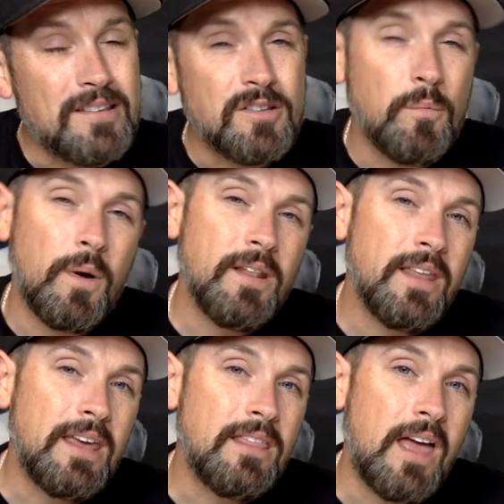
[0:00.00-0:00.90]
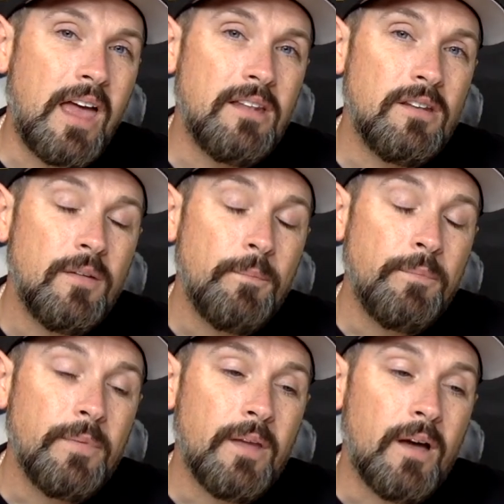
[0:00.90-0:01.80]
someone like that,
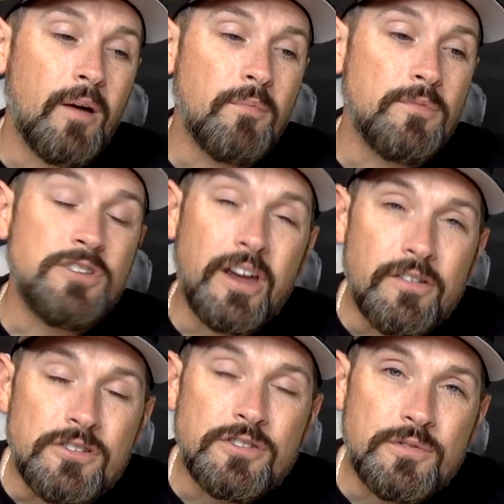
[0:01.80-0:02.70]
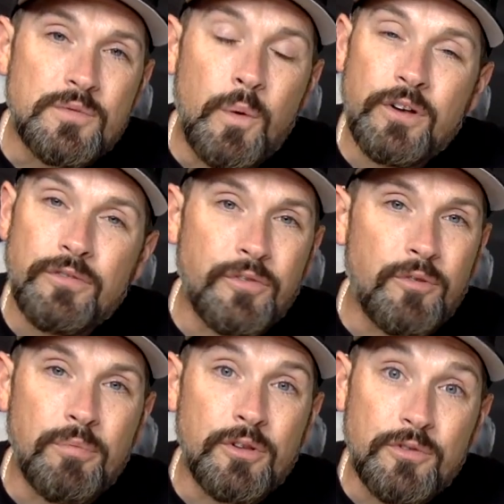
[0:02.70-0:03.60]
cherish those wonderful
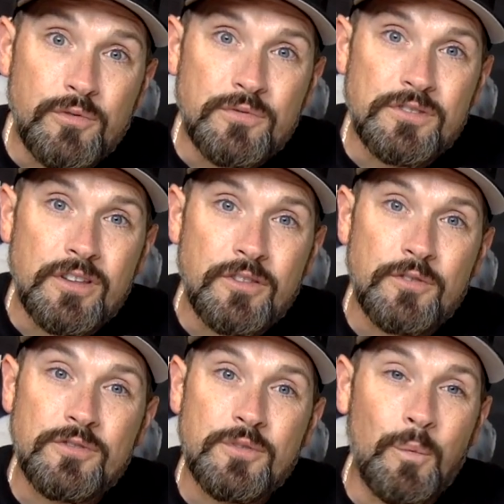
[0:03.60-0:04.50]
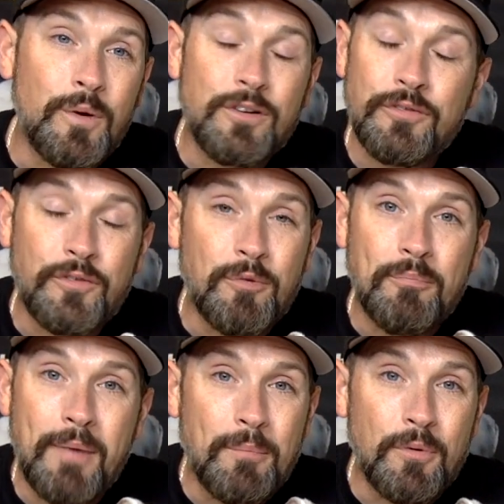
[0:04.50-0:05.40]
balloons, those wonderful
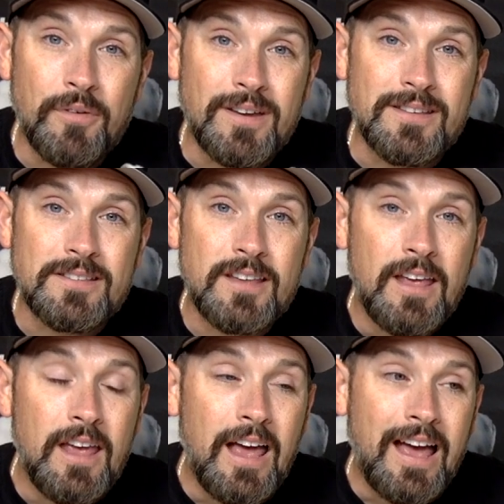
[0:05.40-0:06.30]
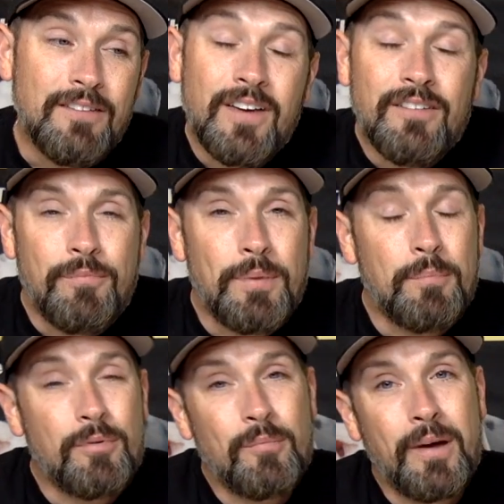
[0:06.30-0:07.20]
memories. I've had
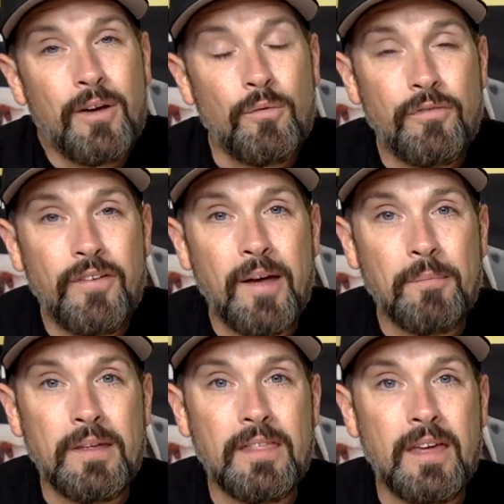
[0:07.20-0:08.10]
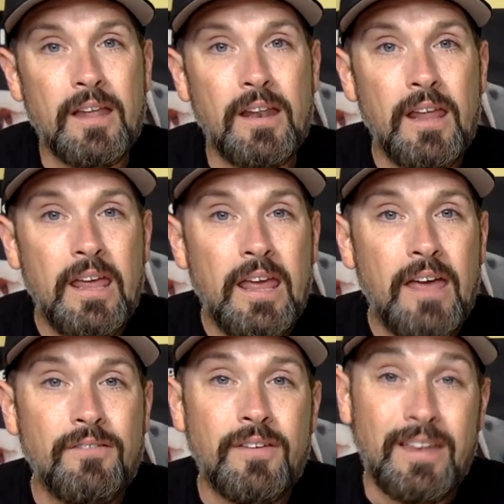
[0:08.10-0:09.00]
people in my own family that
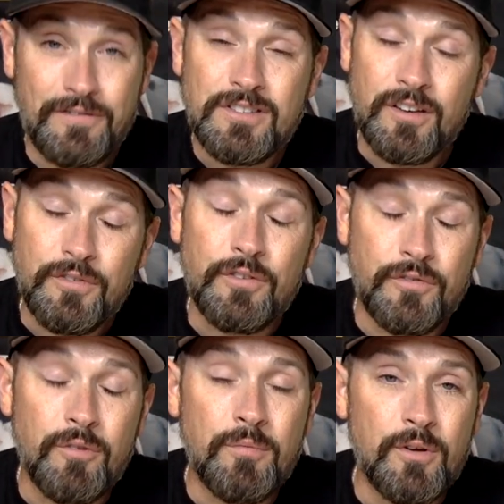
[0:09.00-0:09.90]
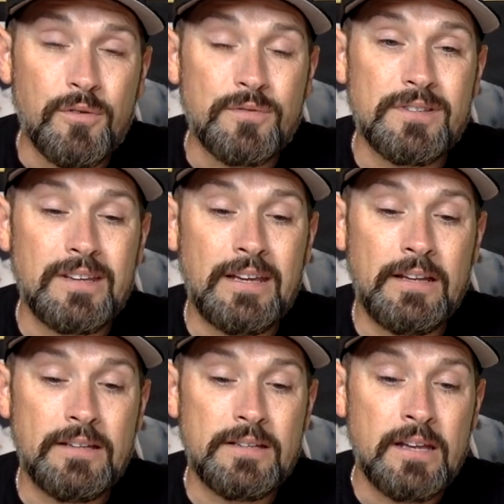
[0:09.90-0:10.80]
have suffered from those.
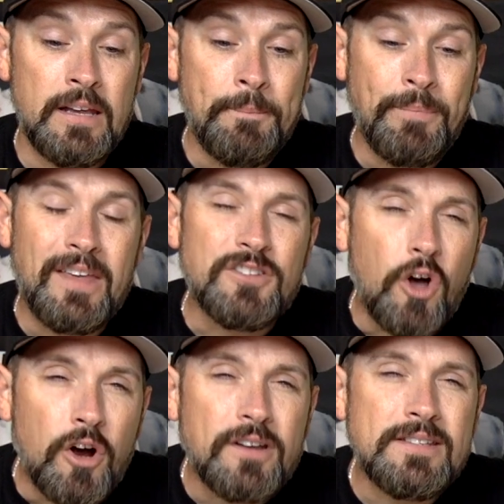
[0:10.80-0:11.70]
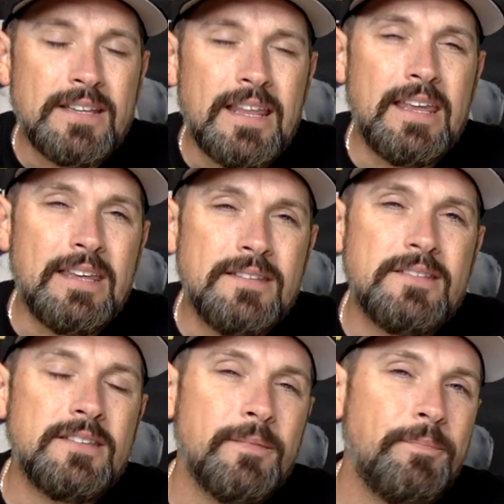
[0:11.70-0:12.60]
And as hard as it
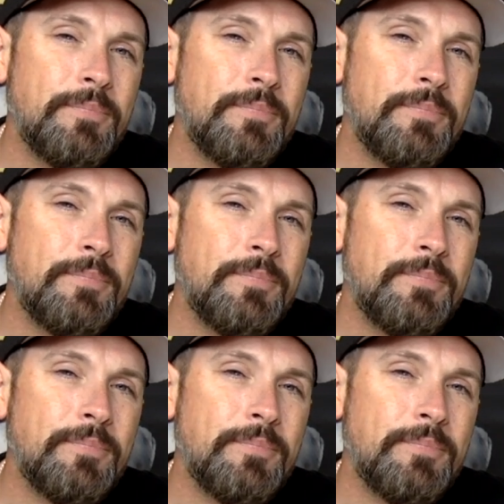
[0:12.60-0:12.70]
is,